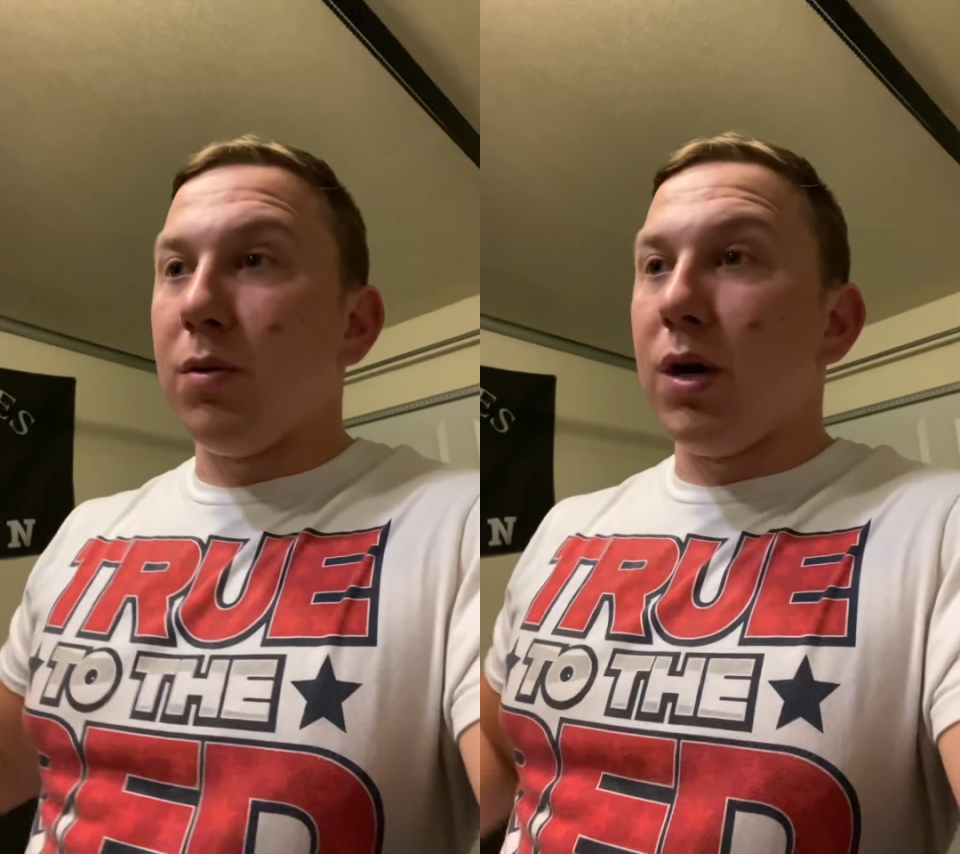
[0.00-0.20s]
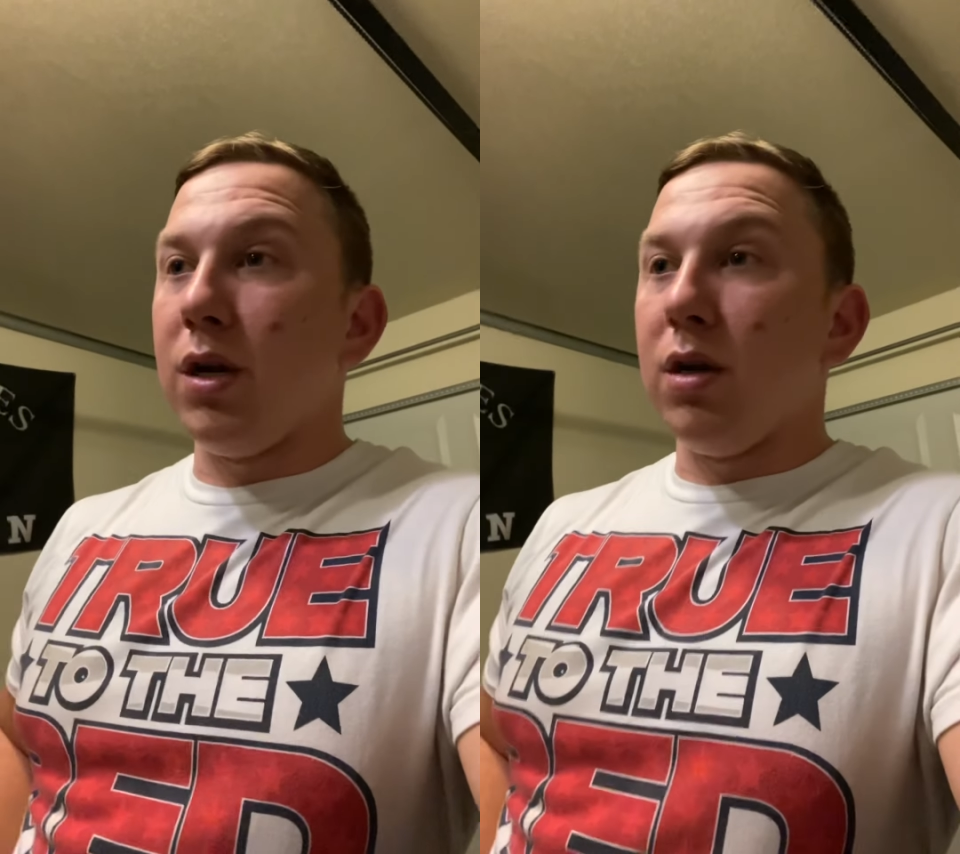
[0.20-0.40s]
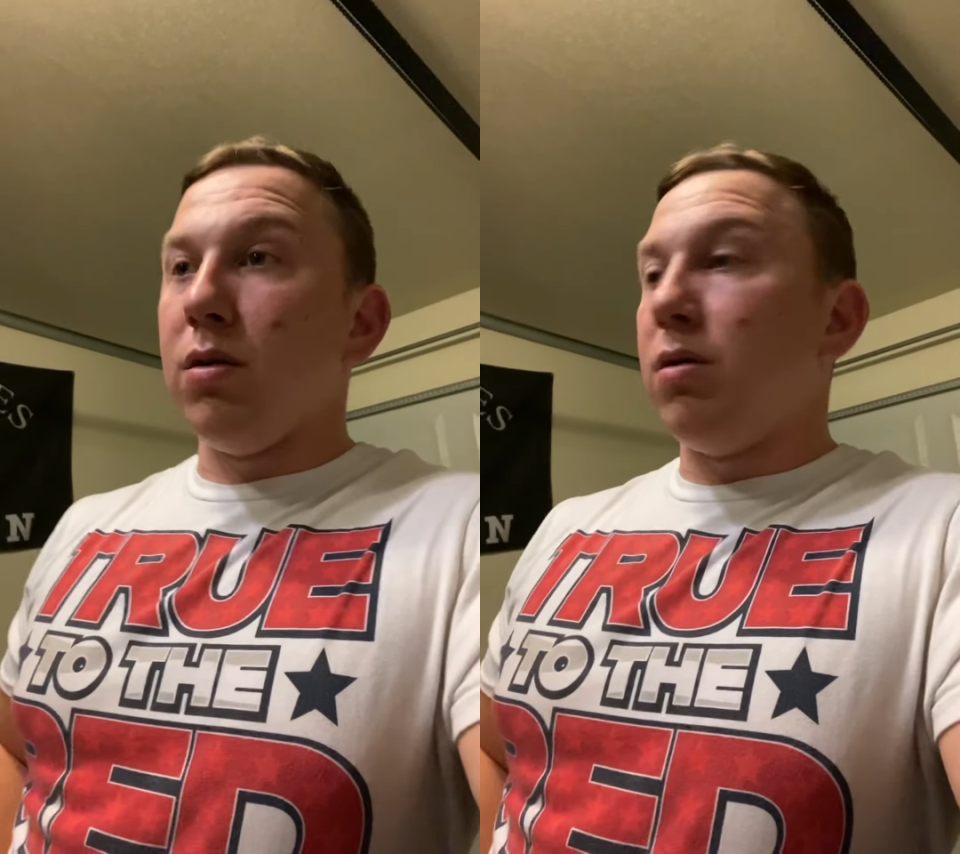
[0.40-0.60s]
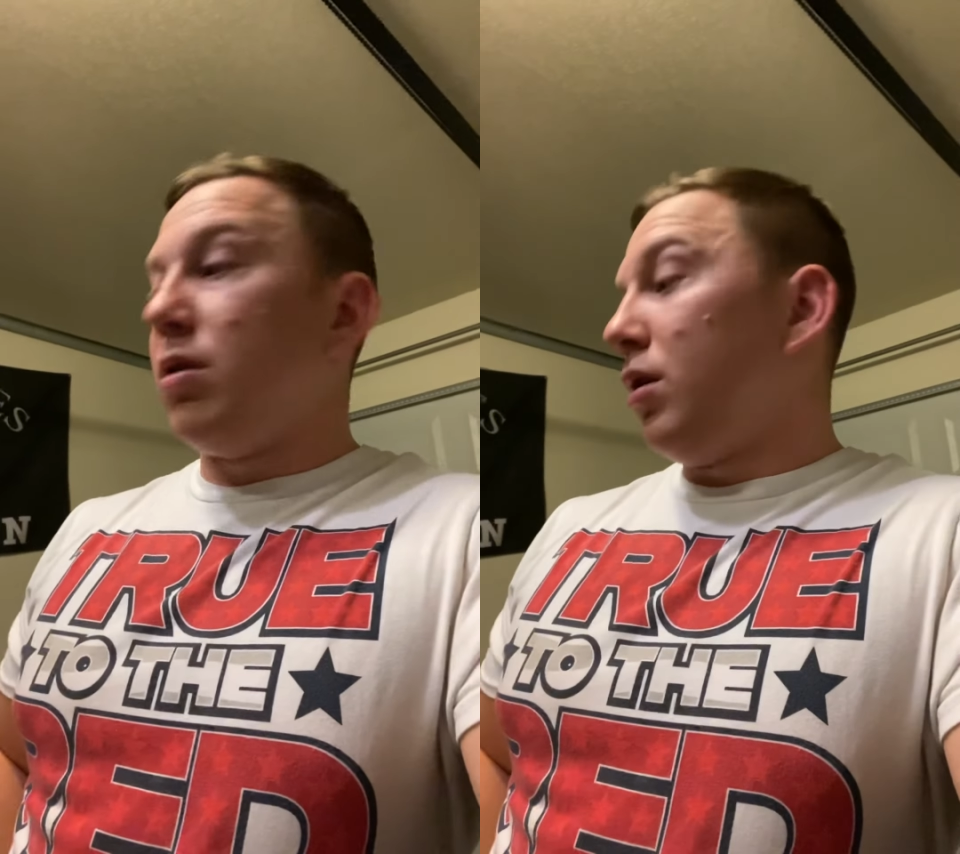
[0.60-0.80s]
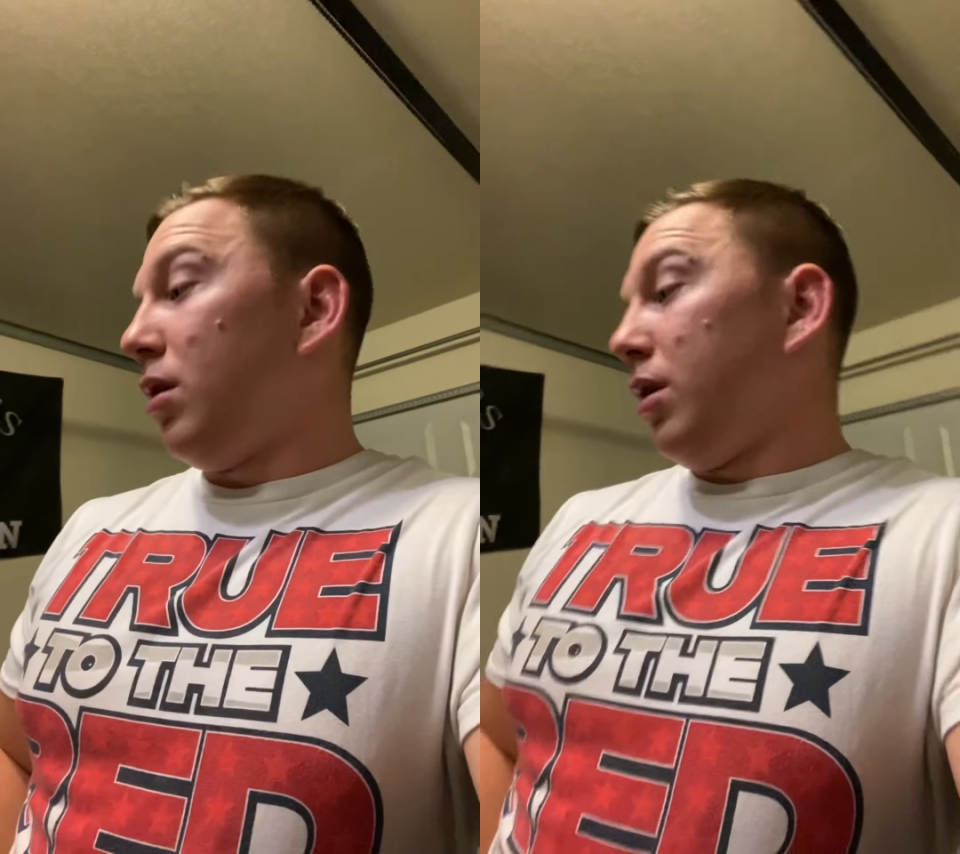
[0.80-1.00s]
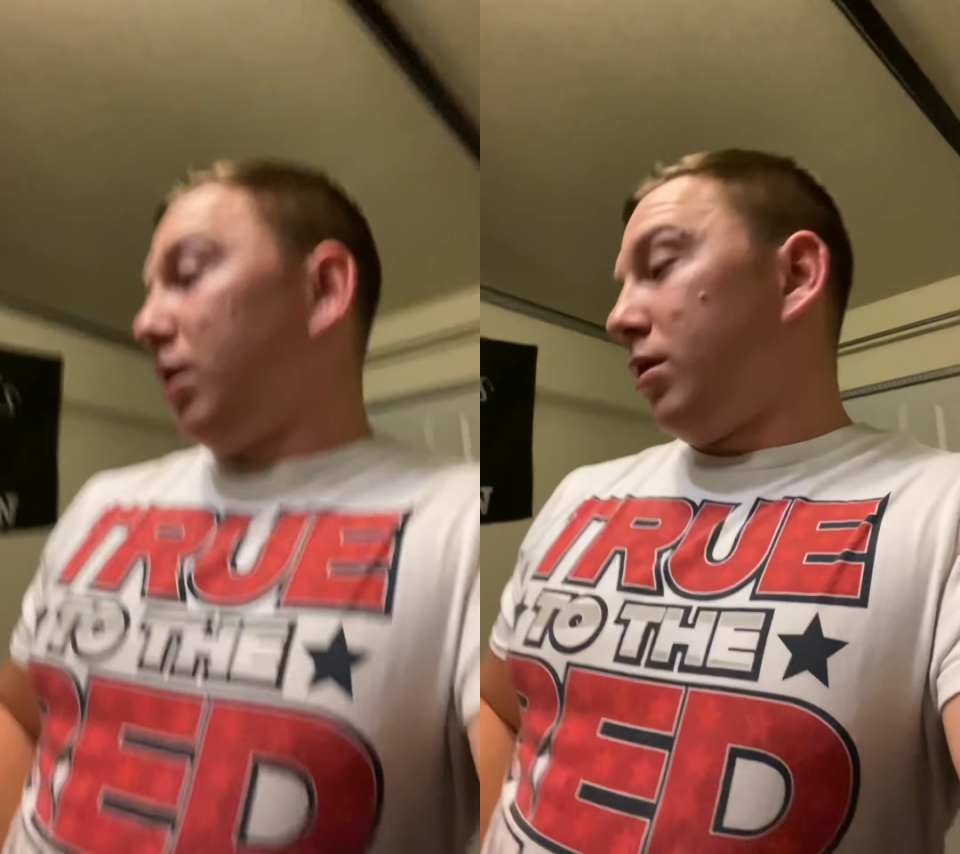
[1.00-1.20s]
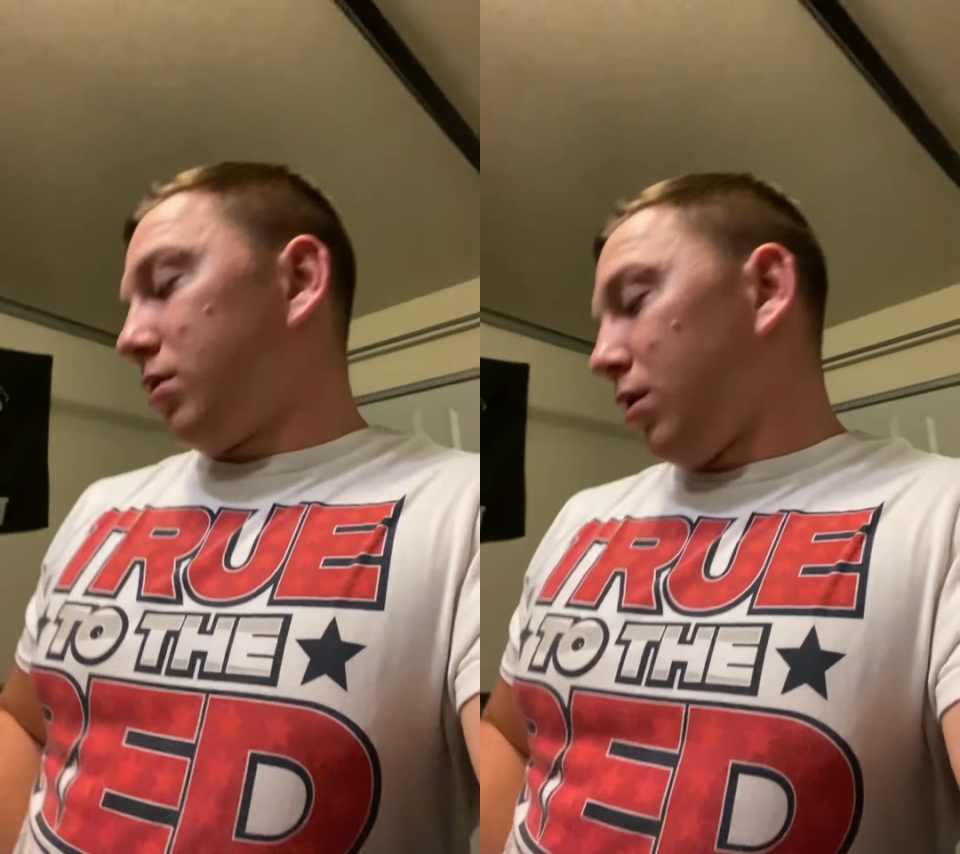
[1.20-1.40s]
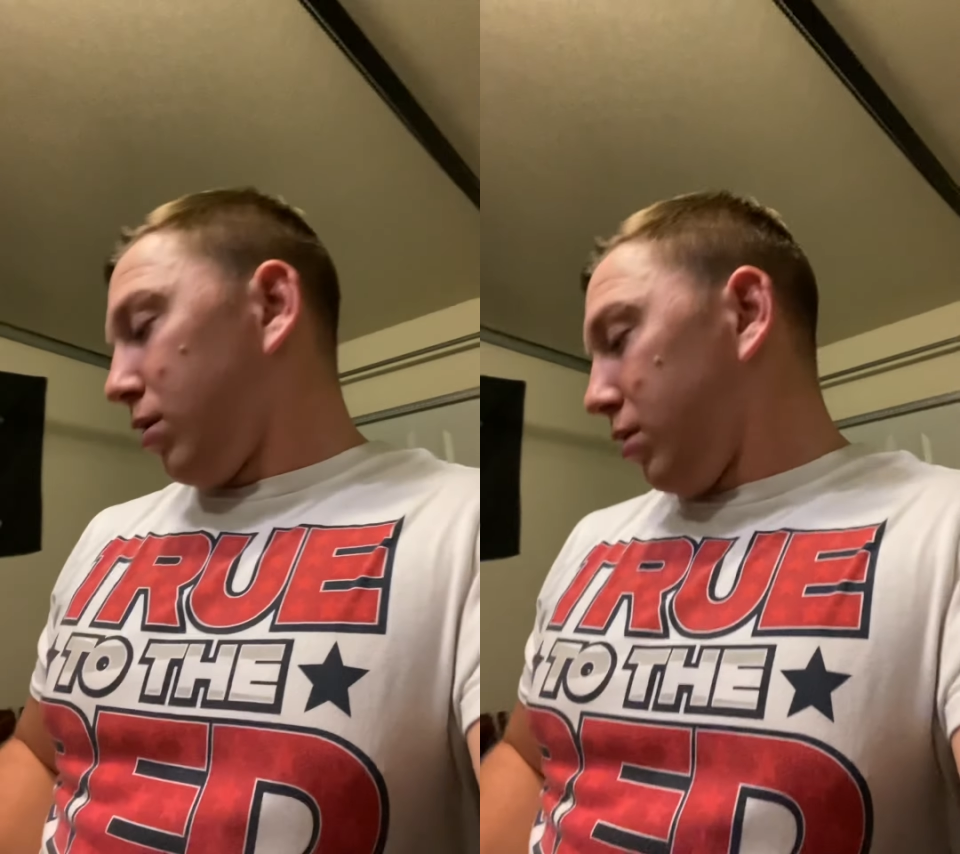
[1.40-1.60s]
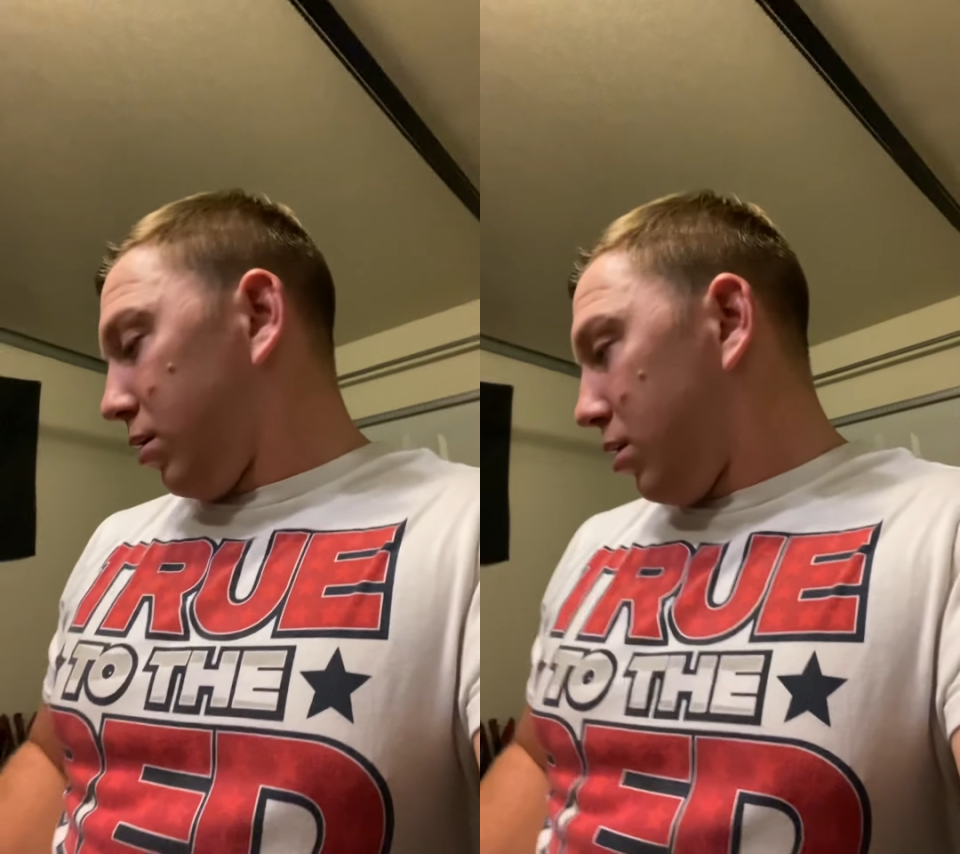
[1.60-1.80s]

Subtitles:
radio installed.